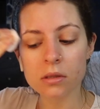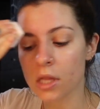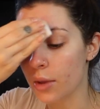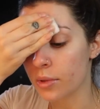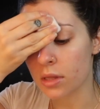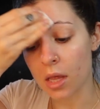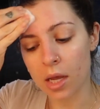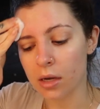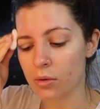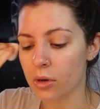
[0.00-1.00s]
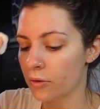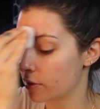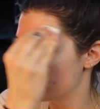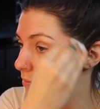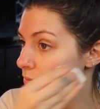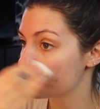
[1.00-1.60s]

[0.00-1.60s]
lemon line or whatever.